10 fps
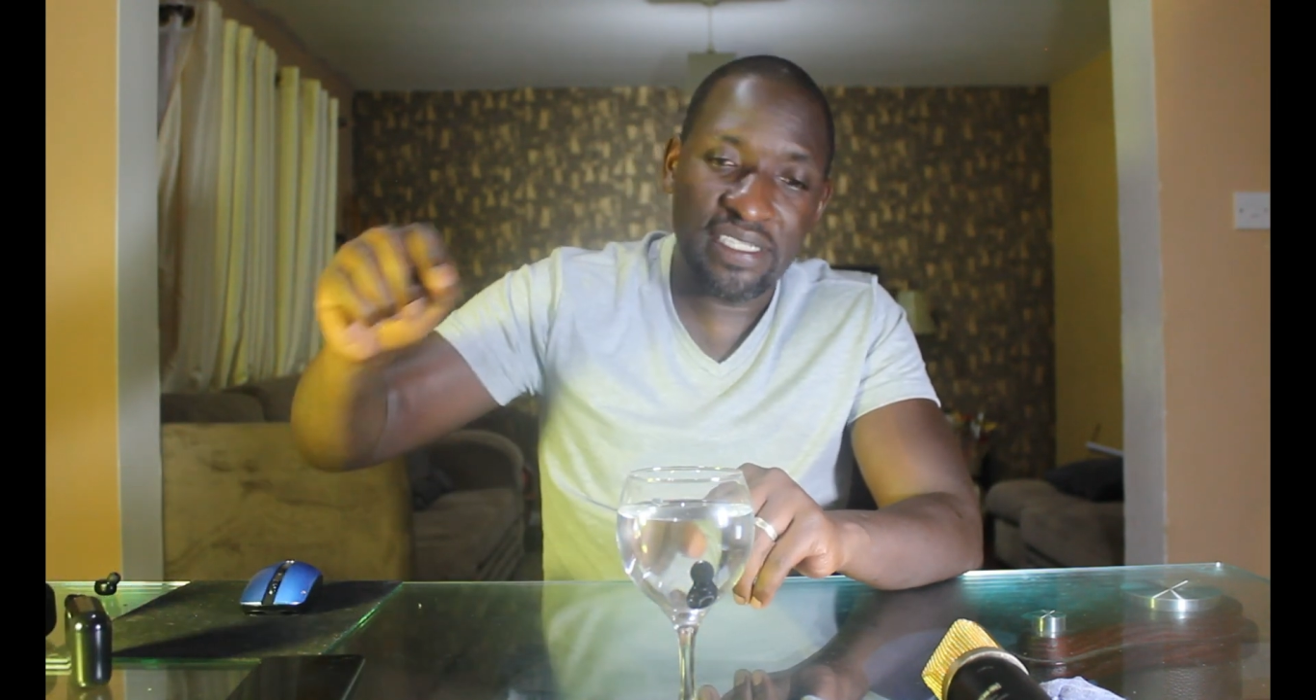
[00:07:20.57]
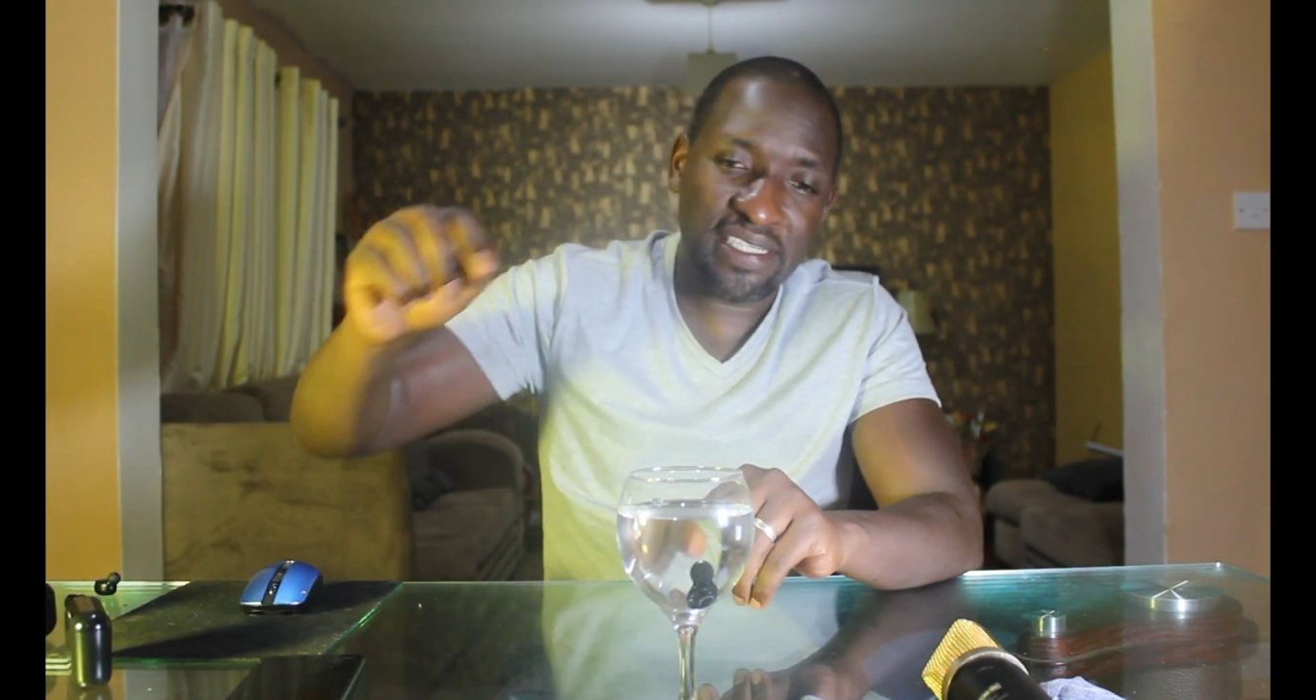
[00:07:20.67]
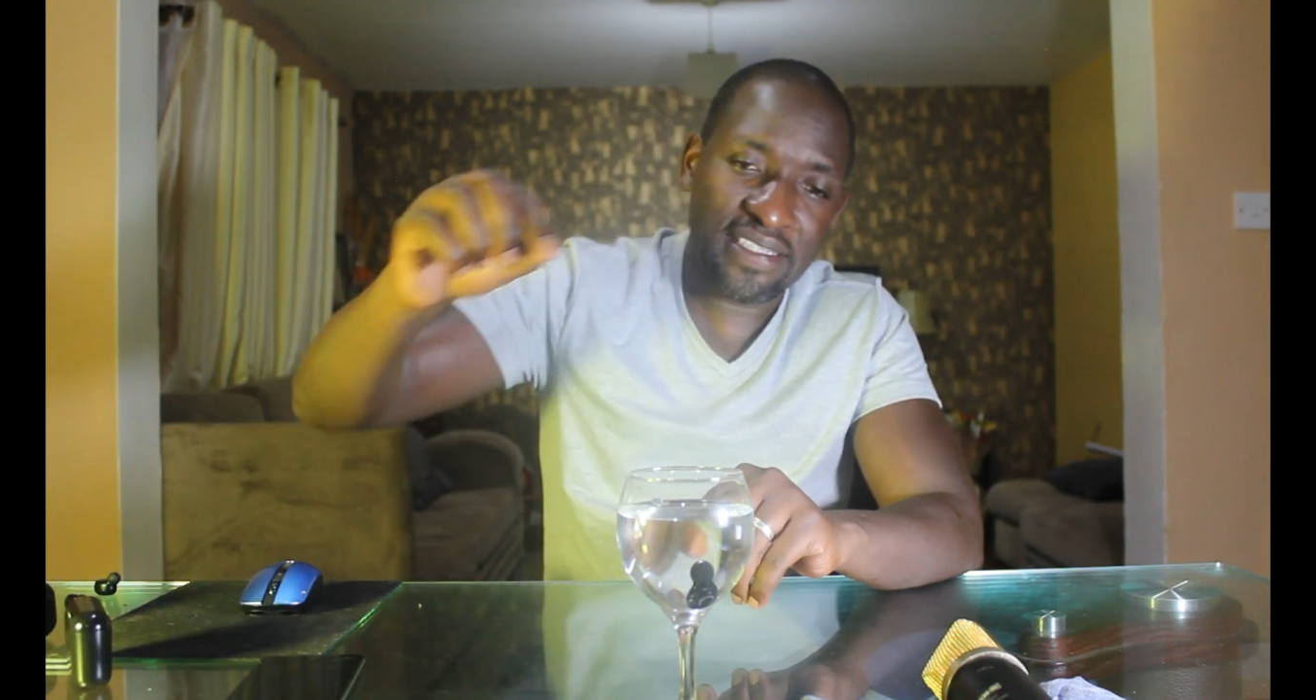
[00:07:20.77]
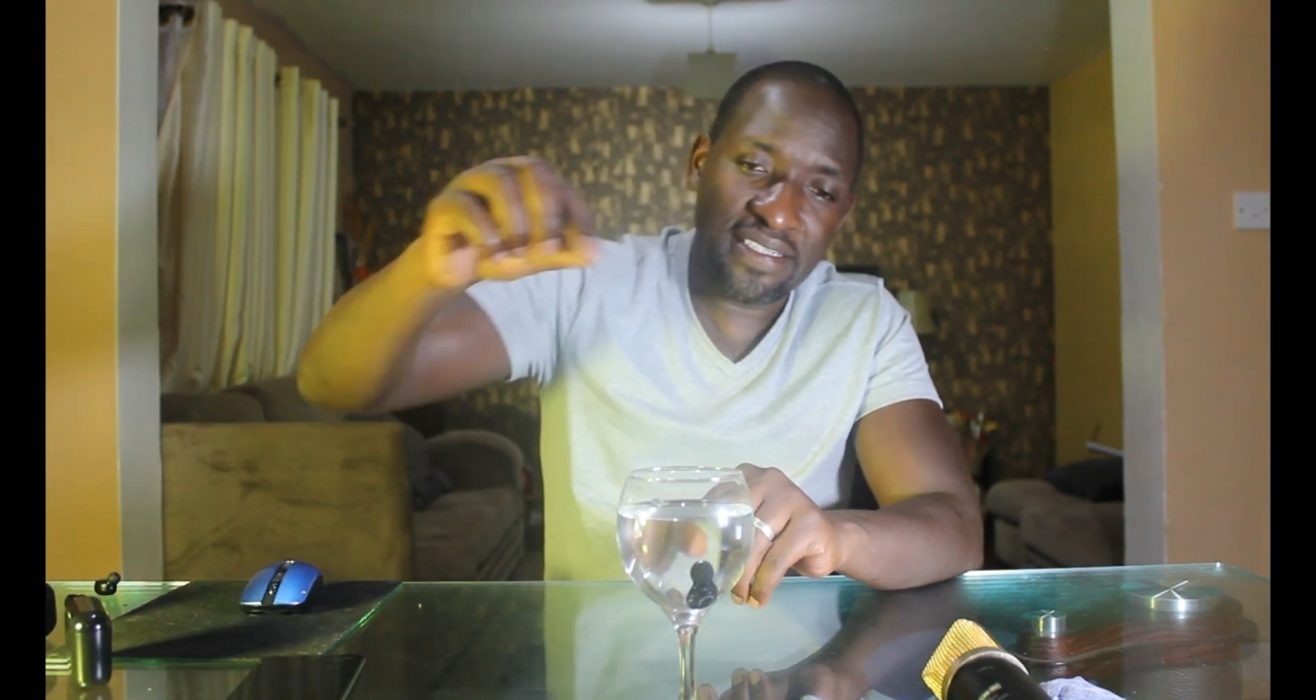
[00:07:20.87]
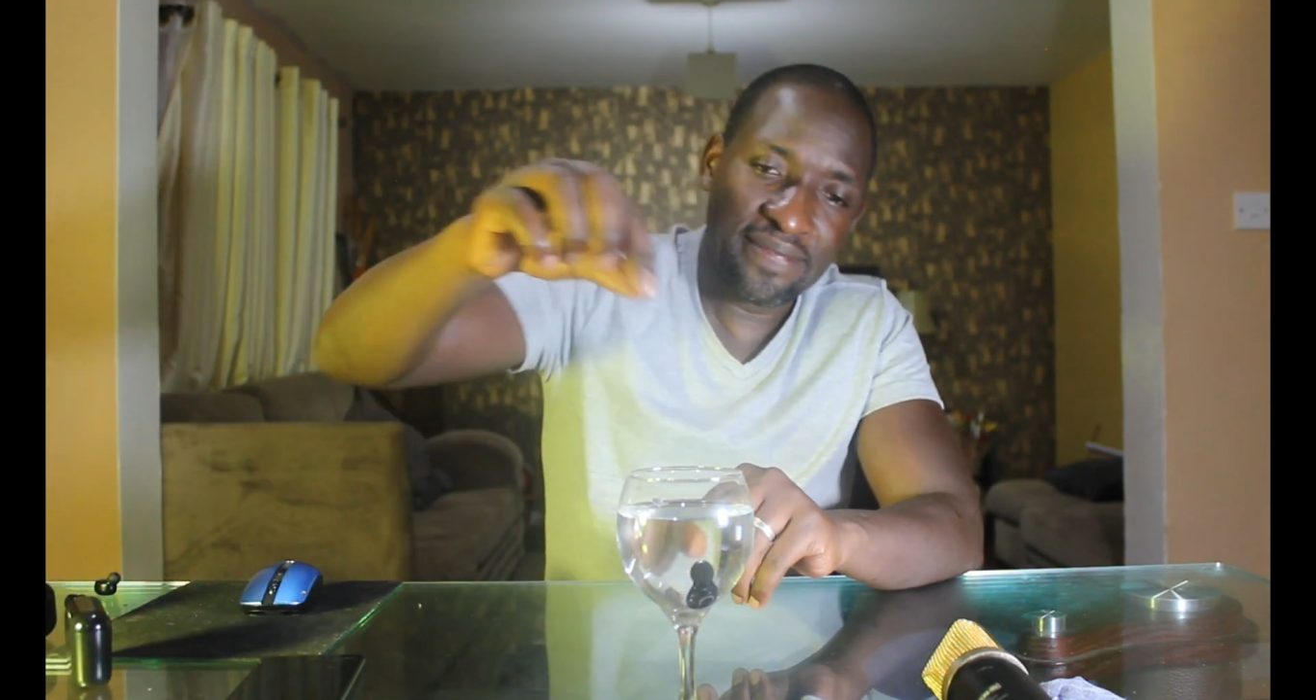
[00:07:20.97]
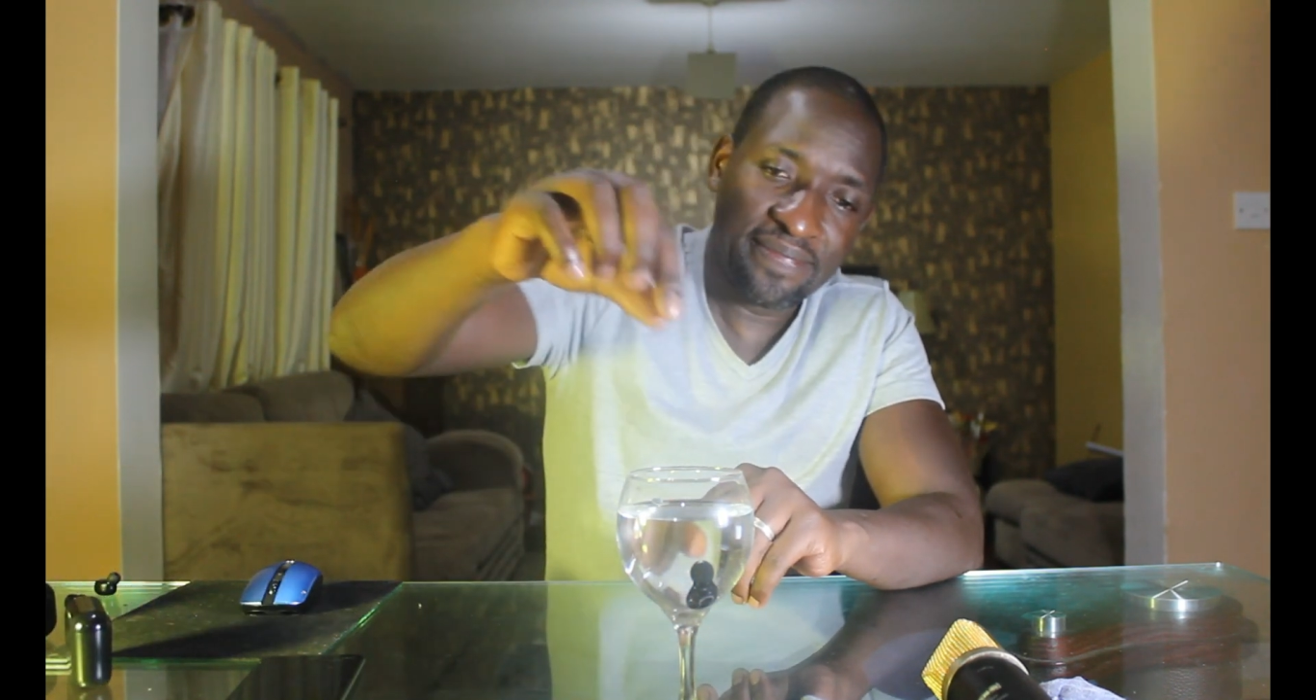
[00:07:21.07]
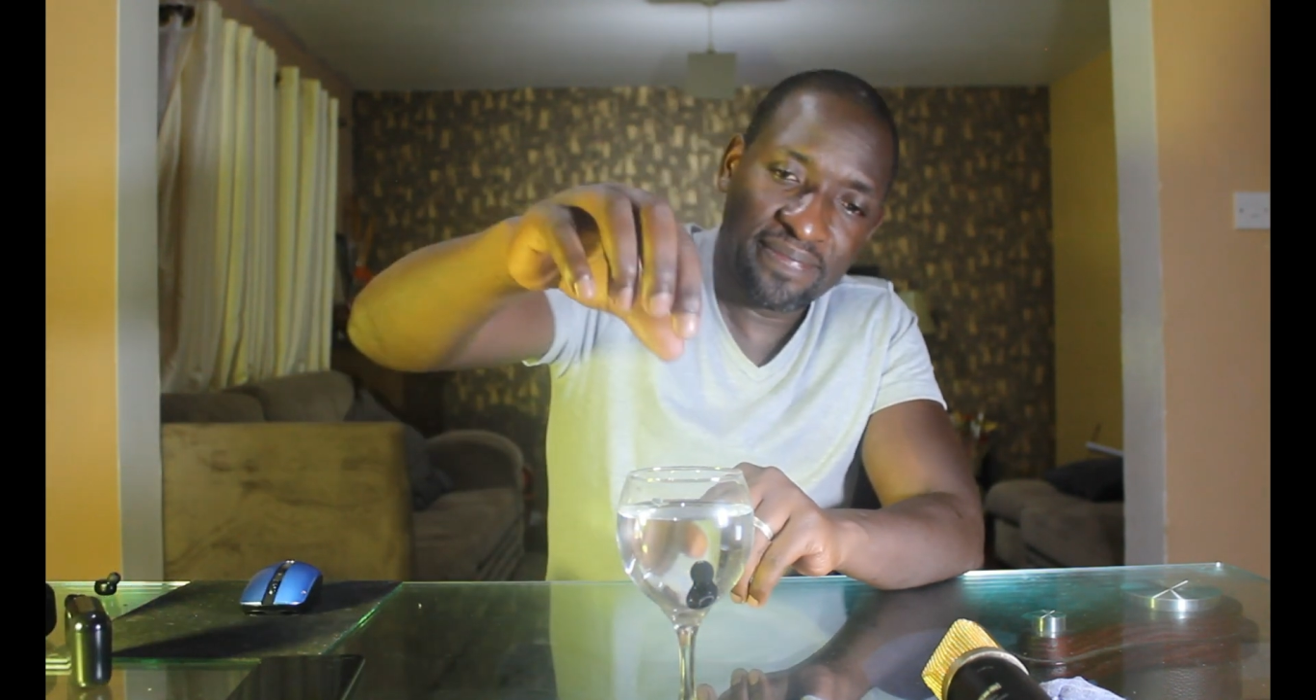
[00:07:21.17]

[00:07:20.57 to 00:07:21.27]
a test.